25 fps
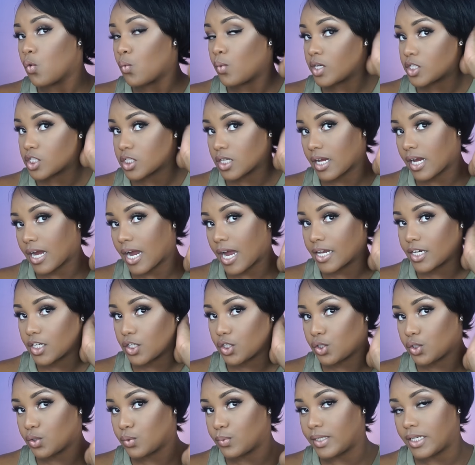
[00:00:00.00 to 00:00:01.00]
which I kind
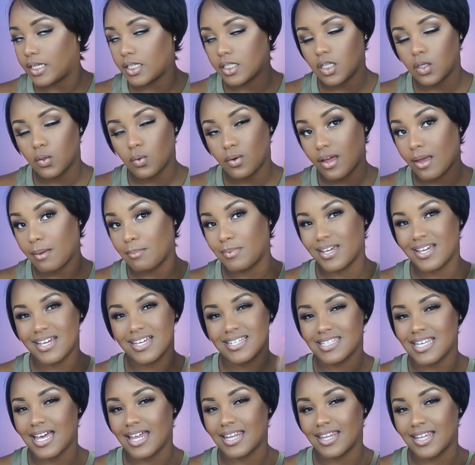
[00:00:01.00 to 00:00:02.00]
of do anyway
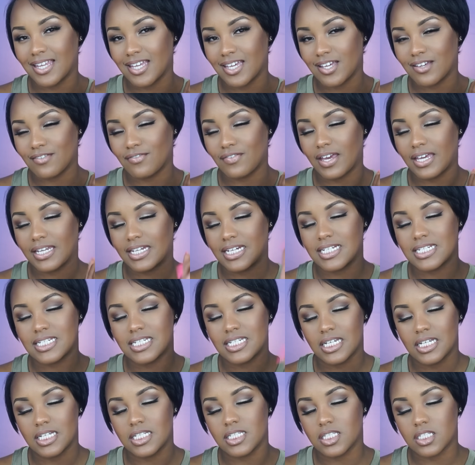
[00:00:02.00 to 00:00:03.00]
because I love an
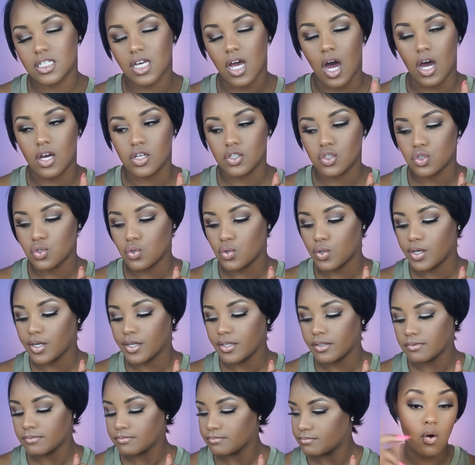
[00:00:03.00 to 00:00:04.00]
intense
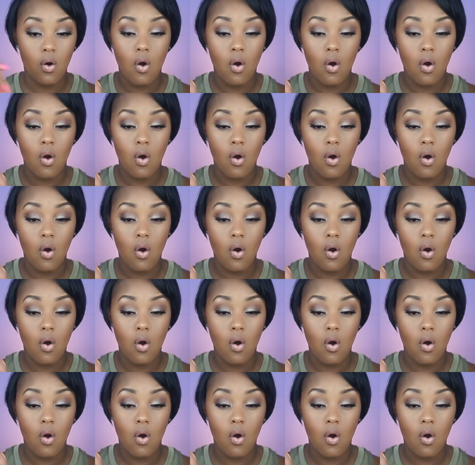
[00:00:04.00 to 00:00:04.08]
contour.